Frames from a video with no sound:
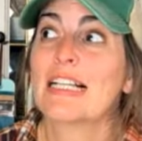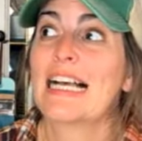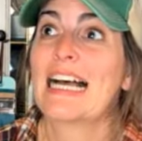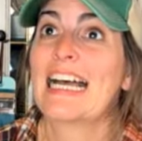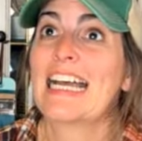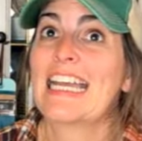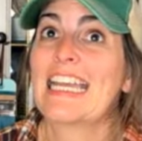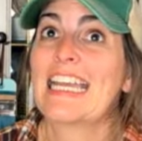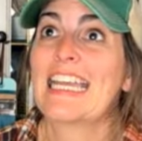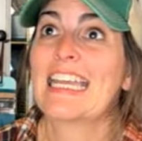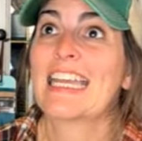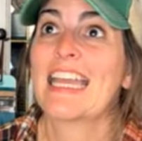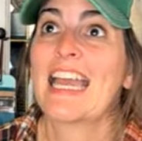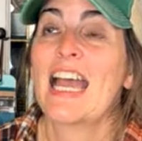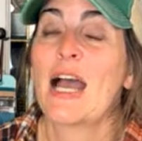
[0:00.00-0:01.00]

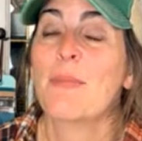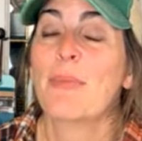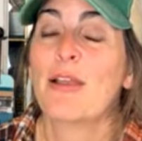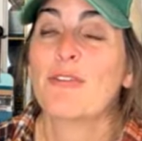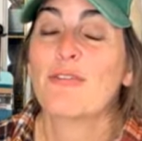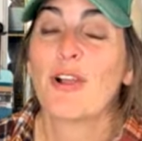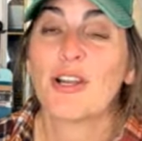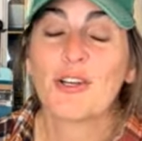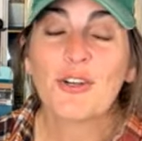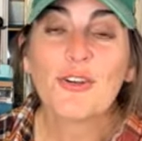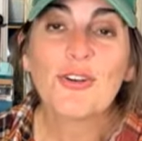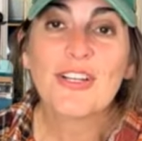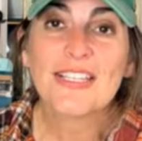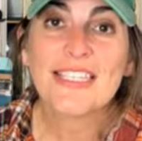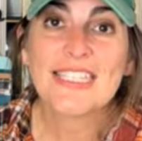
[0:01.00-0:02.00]
I, my friend
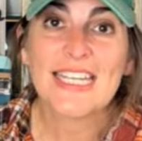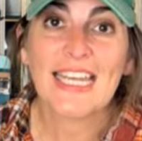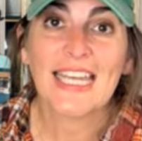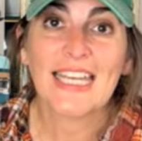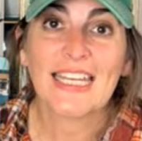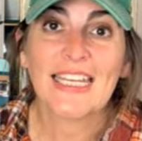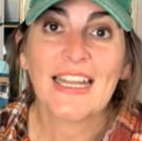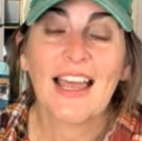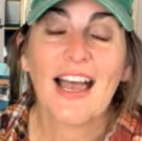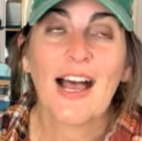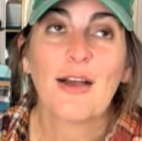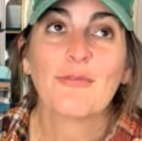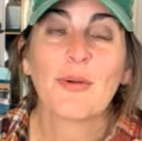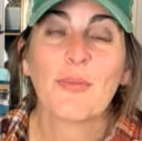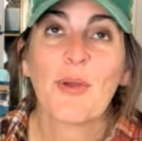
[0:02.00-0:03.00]
Kristen
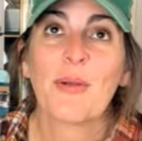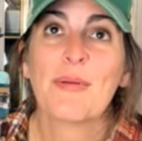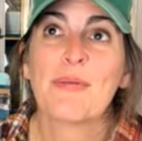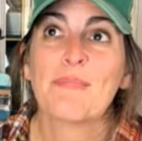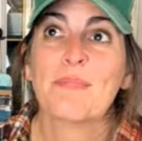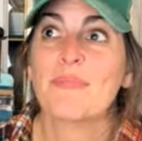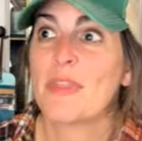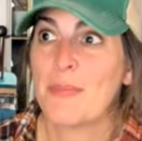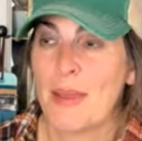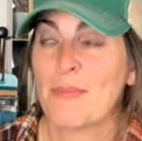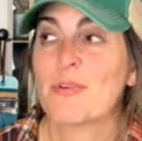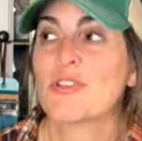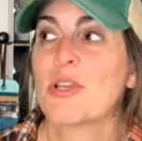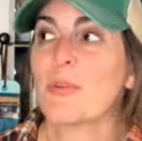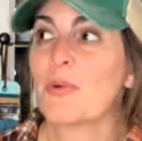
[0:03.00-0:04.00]
um, from our, the
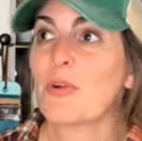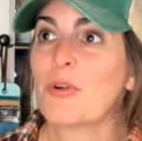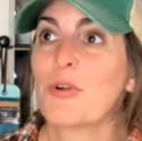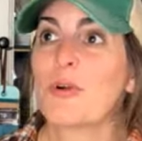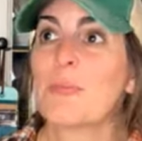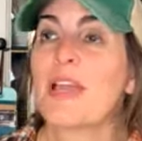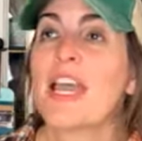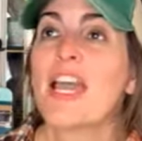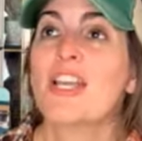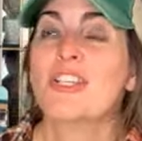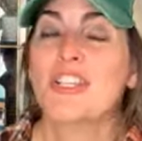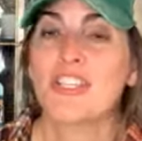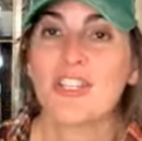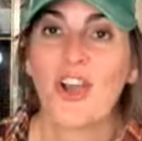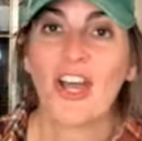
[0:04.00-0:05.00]
membership group,
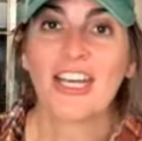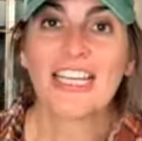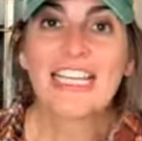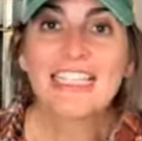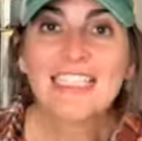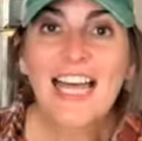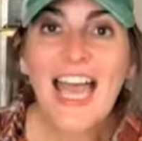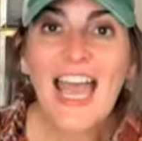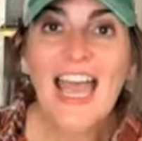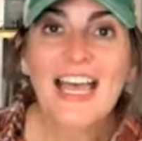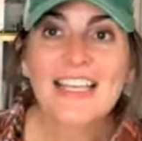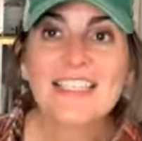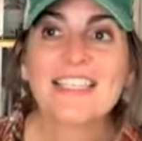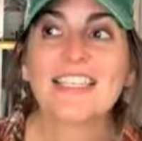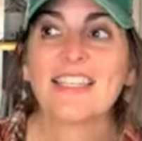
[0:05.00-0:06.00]
she taught a
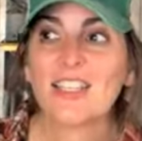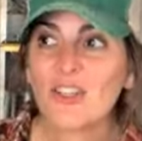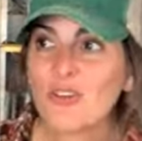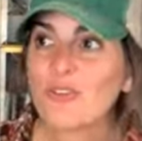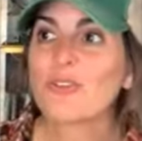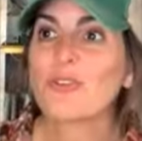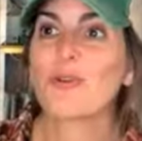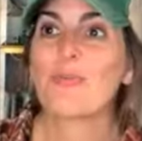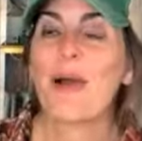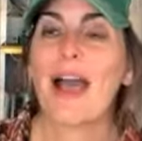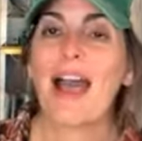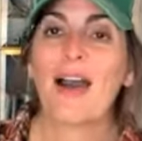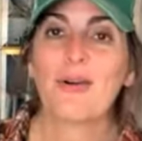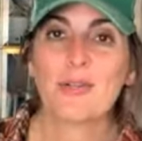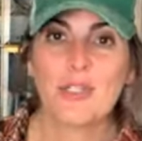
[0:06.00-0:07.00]
class in the group
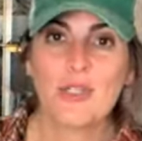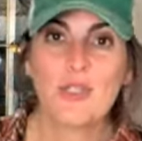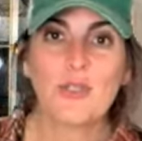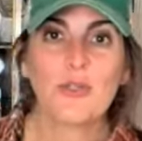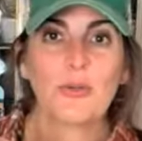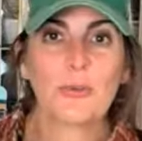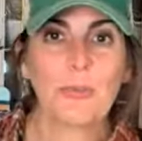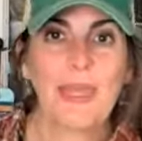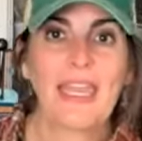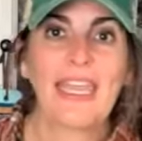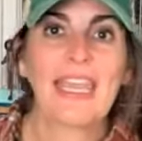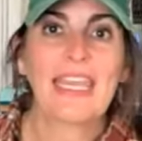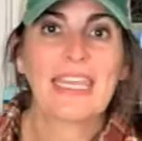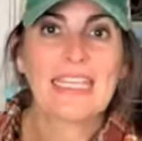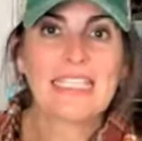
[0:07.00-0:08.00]
how to
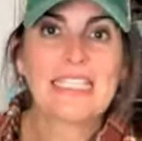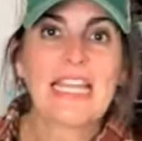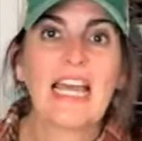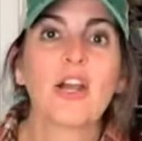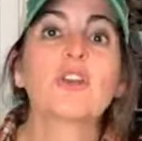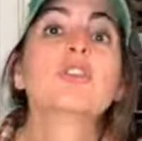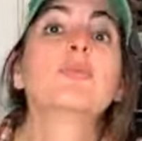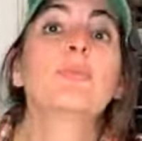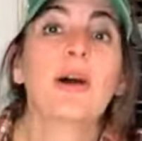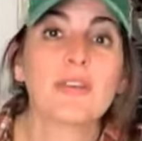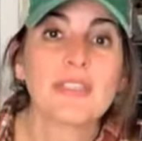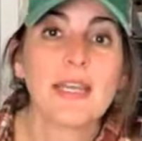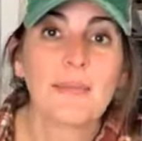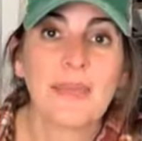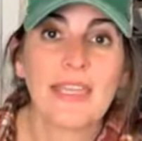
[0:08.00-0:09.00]
paint or do
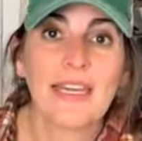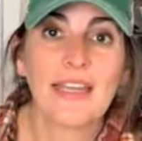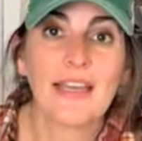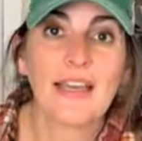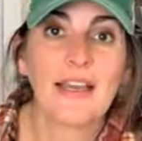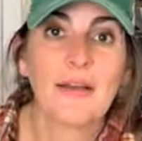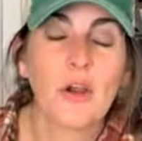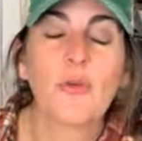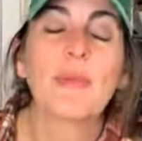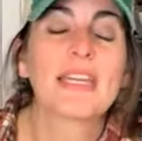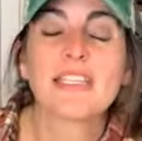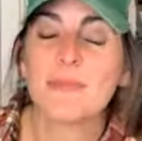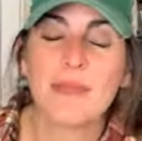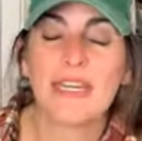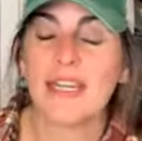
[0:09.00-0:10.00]
multimedia or
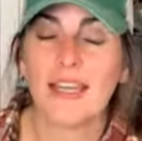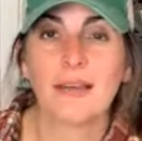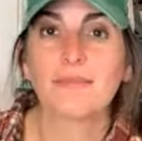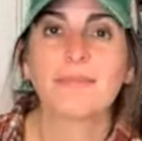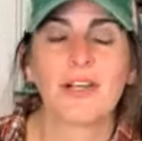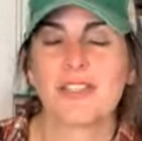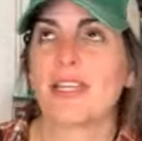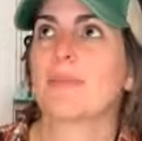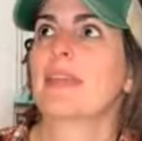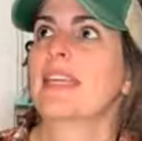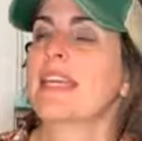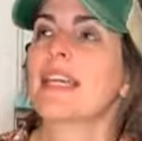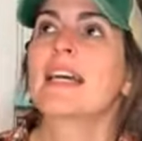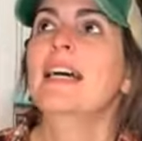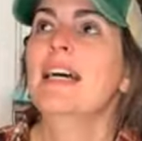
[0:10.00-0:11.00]
mixed media,
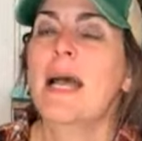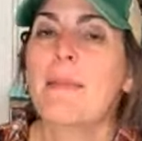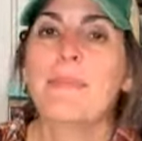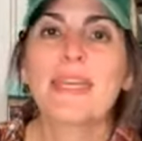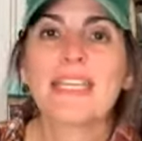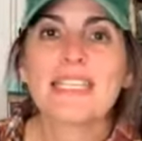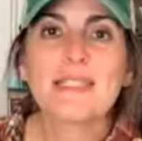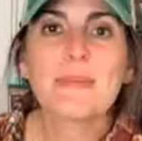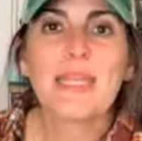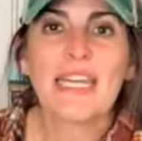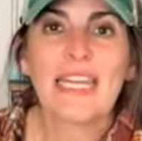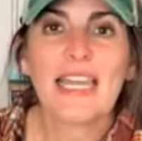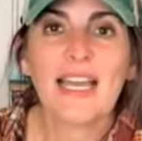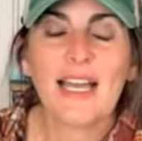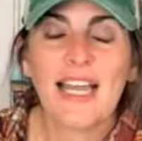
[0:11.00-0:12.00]
multimedia mixed
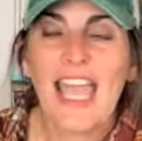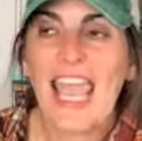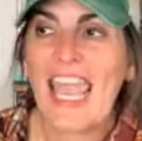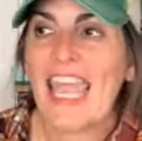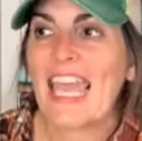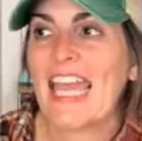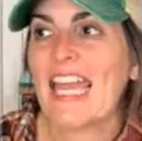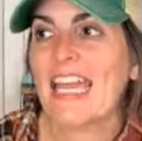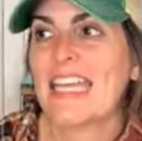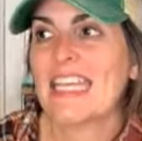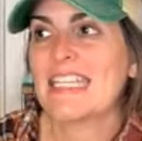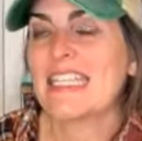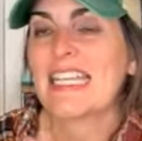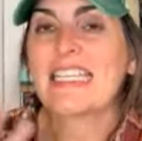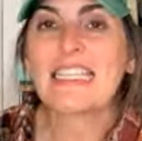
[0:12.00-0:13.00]
media
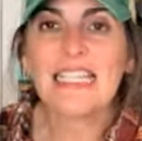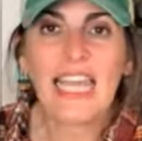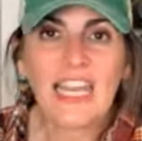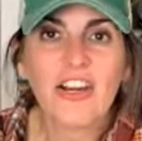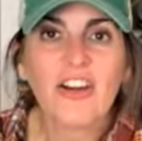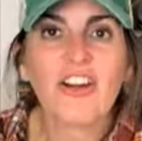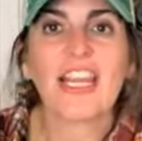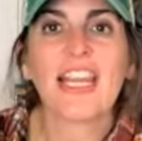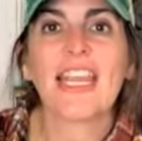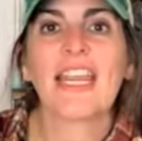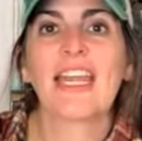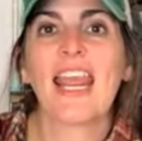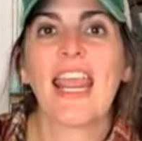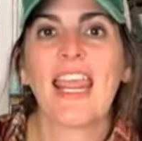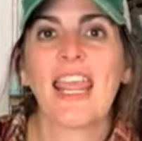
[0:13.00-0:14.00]
and
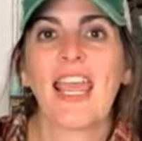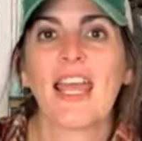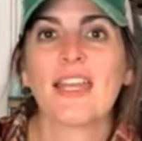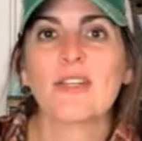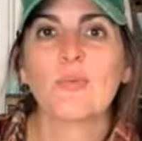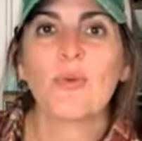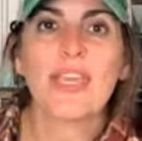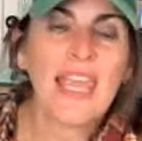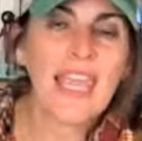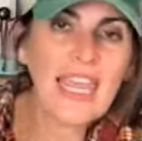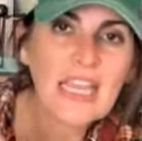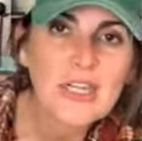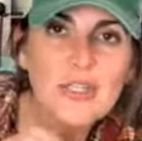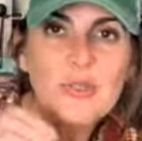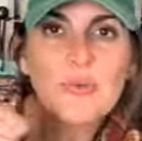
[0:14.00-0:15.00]
layering, and we
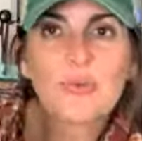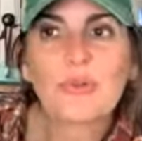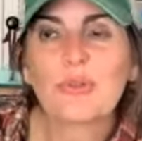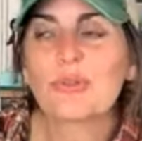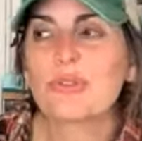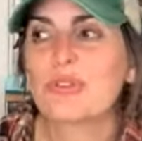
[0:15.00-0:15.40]
hand drew